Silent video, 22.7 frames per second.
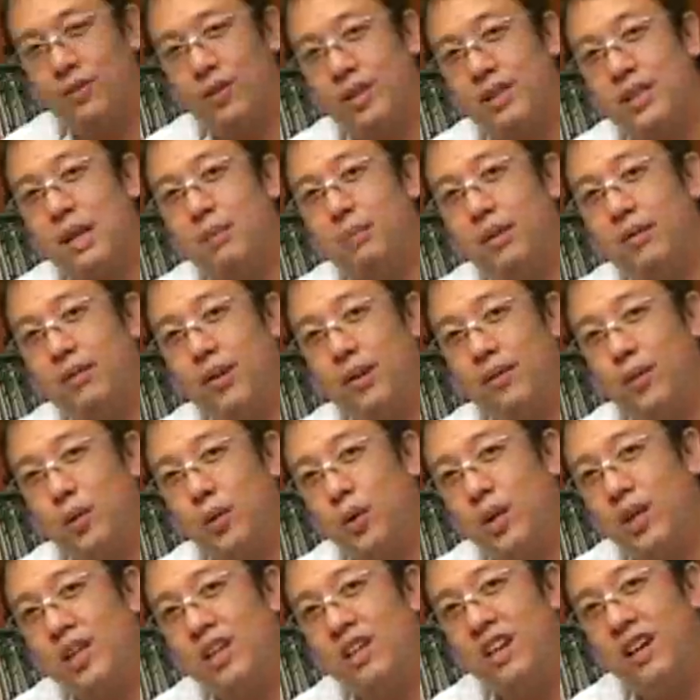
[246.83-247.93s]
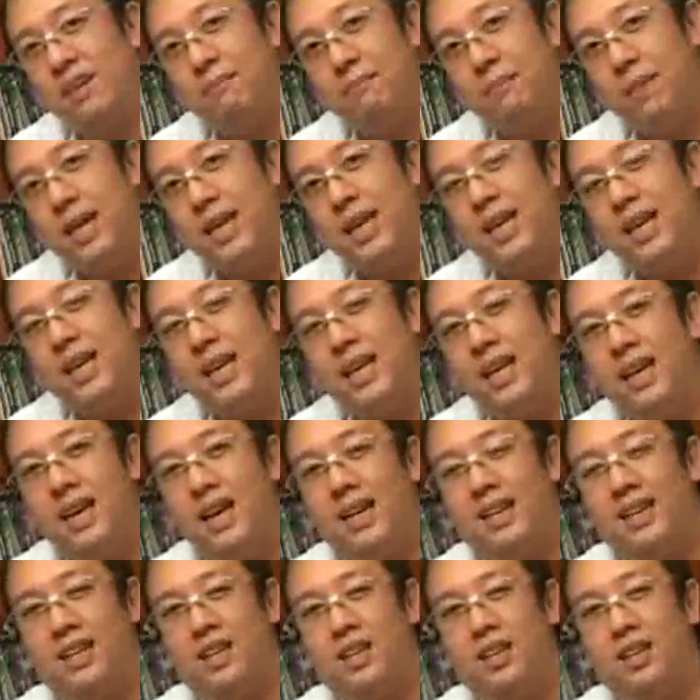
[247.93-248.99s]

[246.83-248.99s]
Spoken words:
For example, if you have 200 MB and